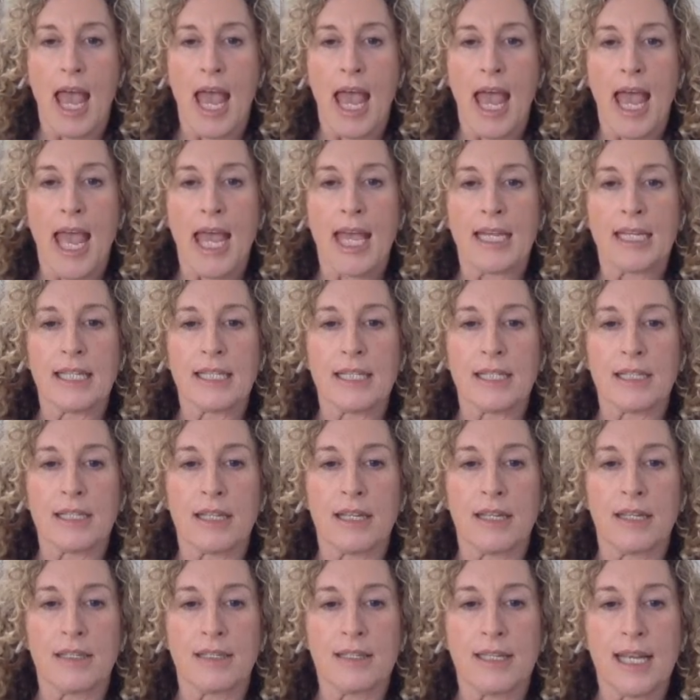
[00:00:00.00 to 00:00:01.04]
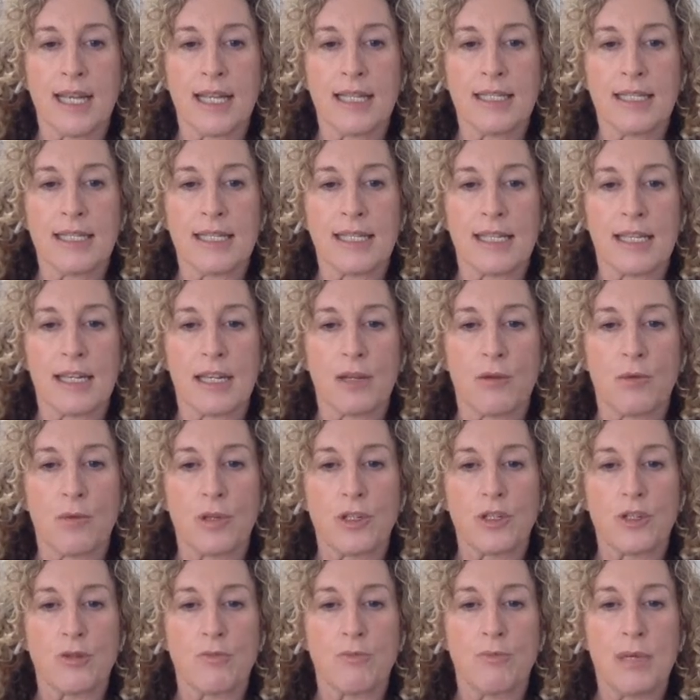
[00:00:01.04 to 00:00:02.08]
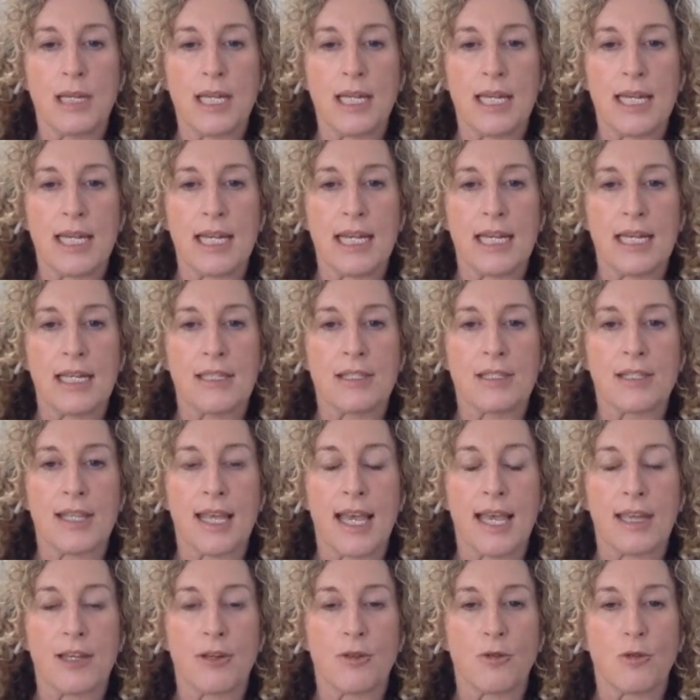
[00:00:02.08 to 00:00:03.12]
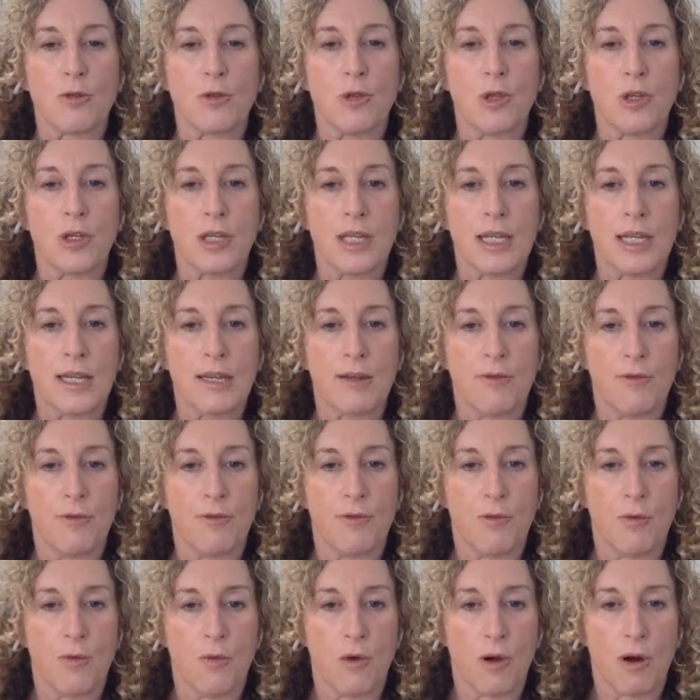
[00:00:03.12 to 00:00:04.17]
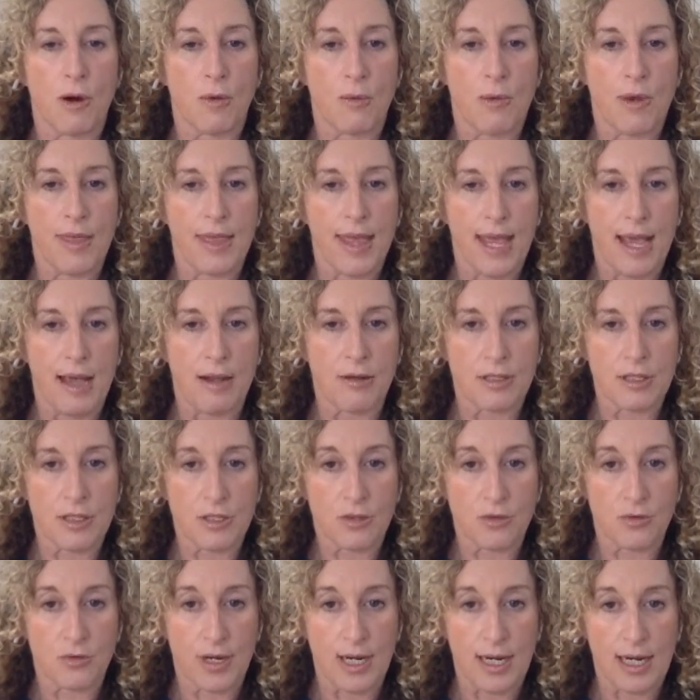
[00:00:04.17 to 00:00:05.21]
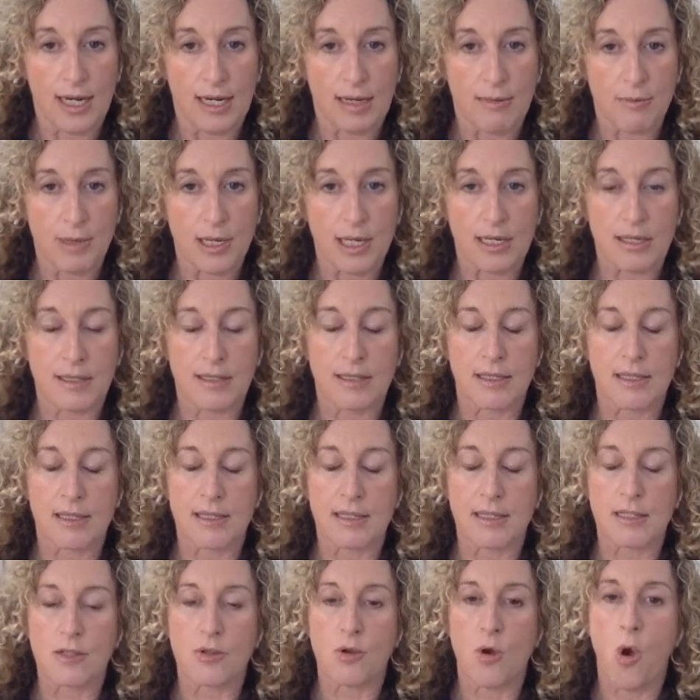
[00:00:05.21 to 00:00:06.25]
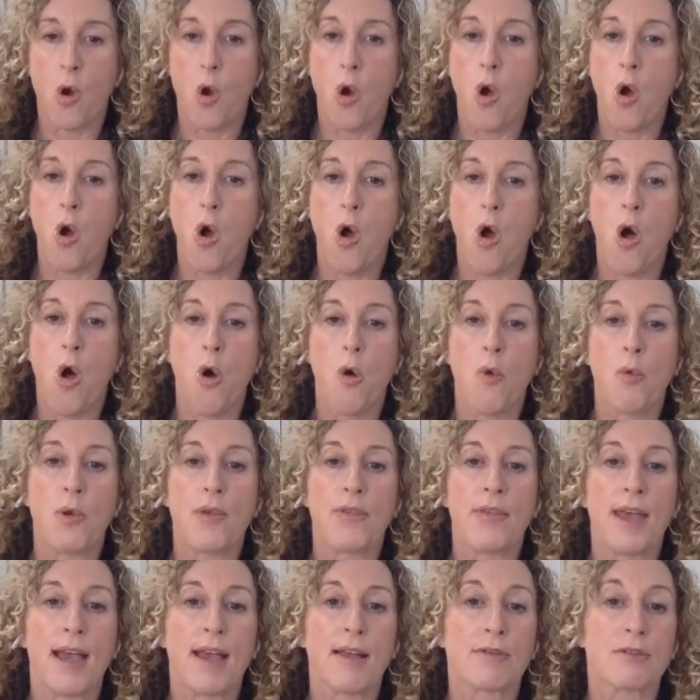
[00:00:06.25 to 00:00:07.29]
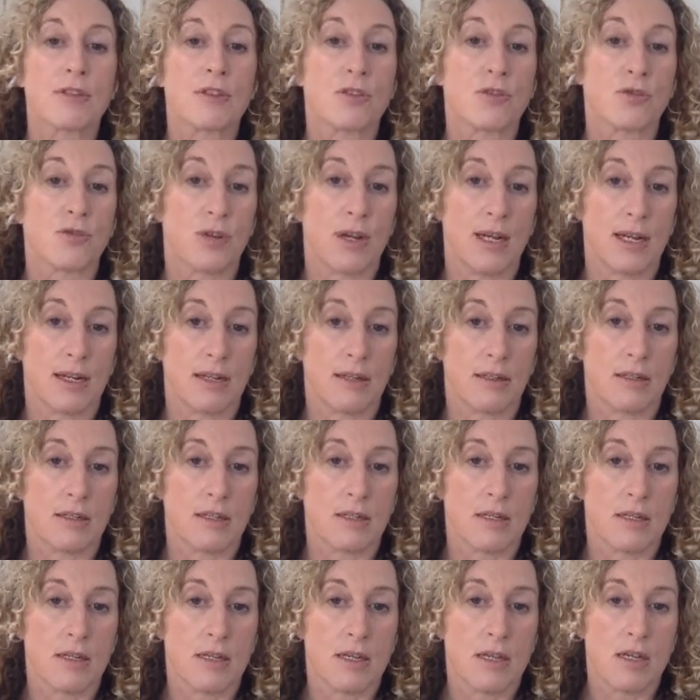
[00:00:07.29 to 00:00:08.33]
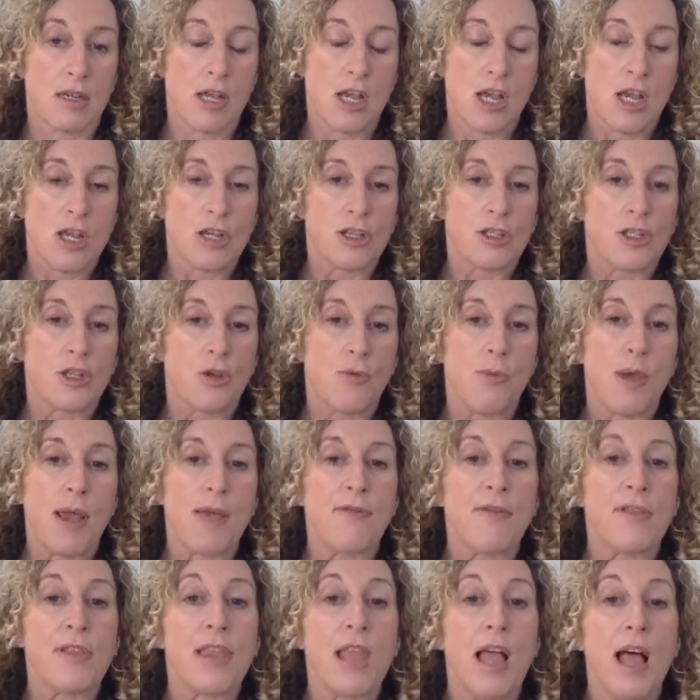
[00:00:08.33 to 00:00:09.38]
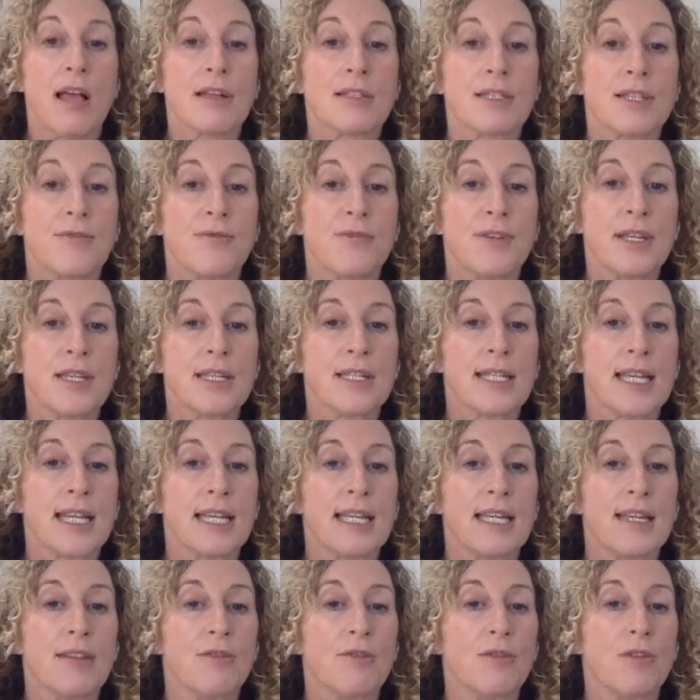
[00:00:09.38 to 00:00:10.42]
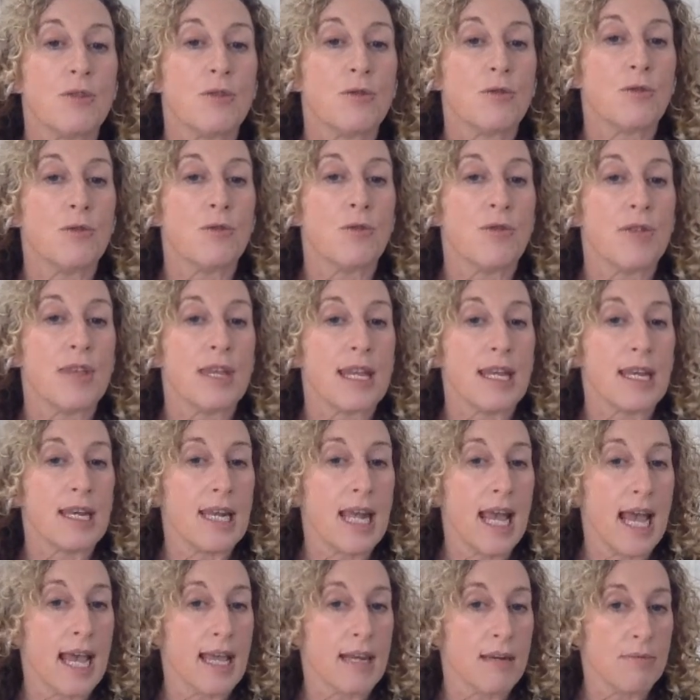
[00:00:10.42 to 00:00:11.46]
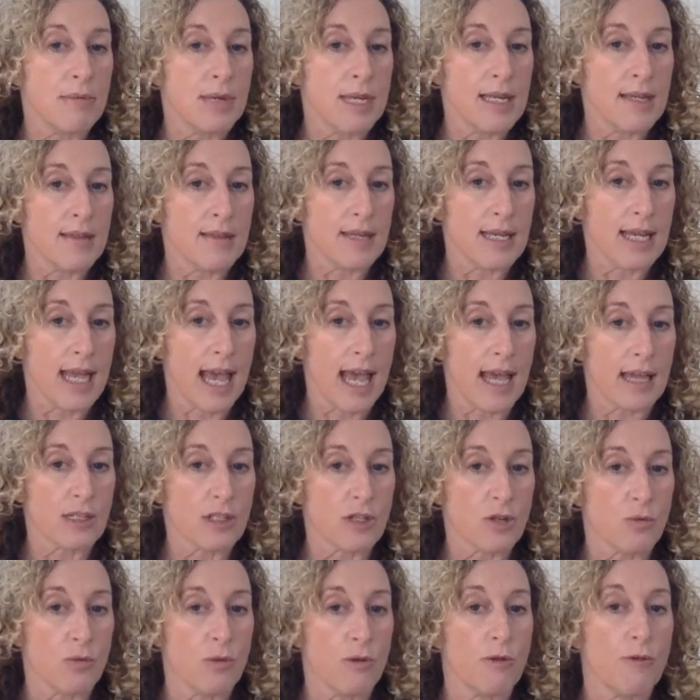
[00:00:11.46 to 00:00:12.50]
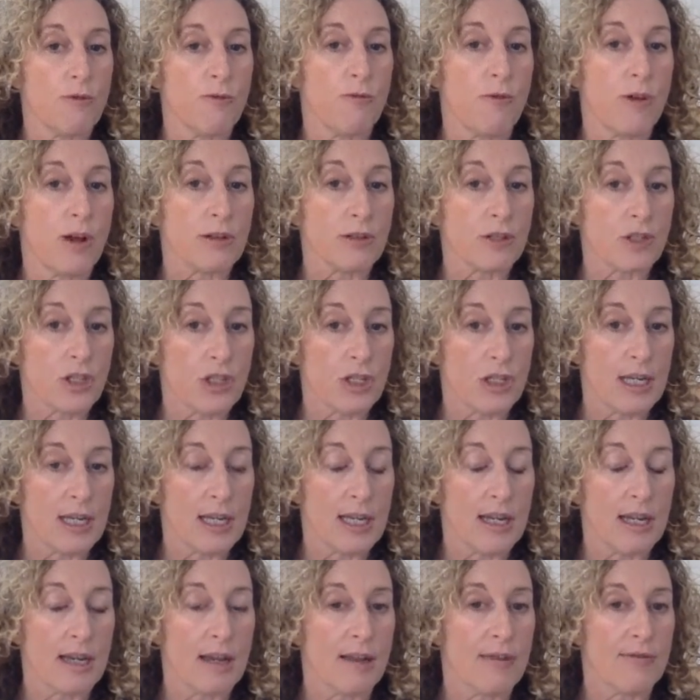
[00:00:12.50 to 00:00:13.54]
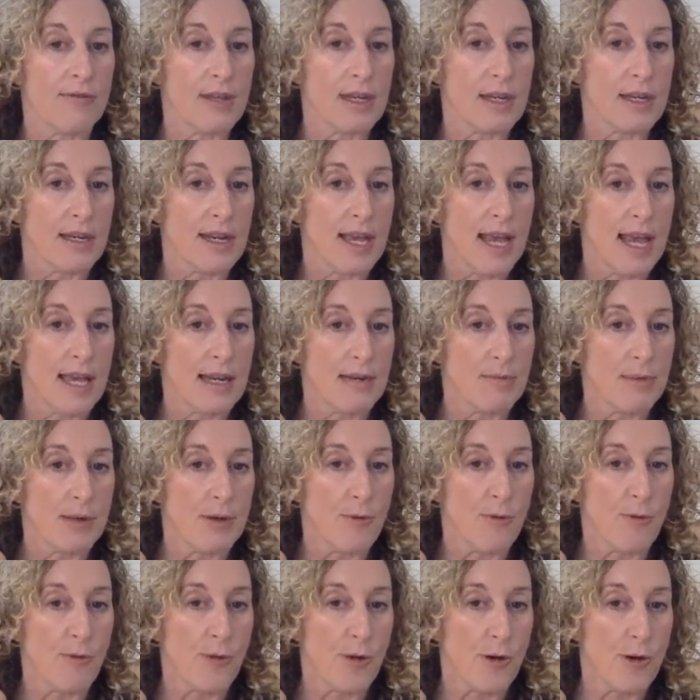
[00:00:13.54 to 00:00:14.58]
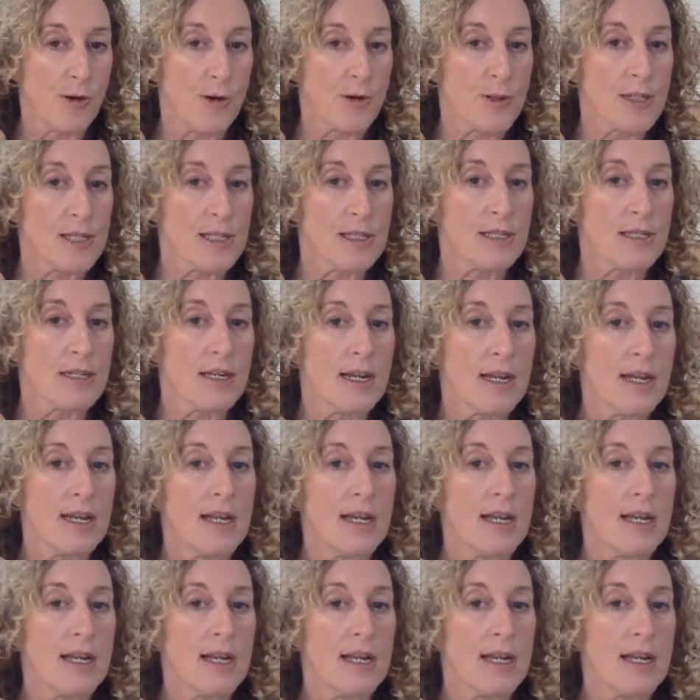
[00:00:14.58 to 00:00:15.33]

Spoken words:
and condensing, which means that you're looking for without strain, because this is all without strain. So my philosophy is I give you the anatomy, the actual functioning of the anatomy first.